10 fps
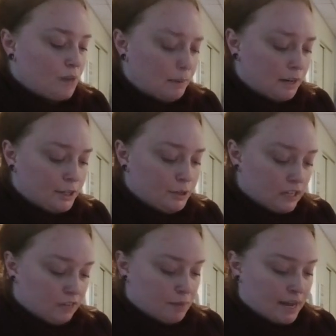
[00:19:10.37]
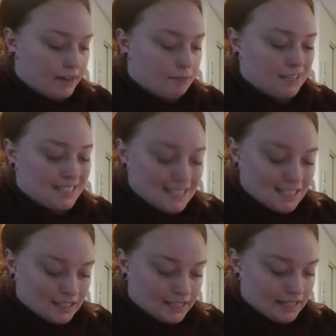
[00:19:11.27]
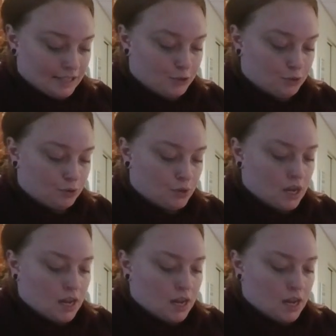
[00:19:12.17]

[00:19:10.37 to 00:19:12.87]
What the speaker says: Primary use of bay medicinally is to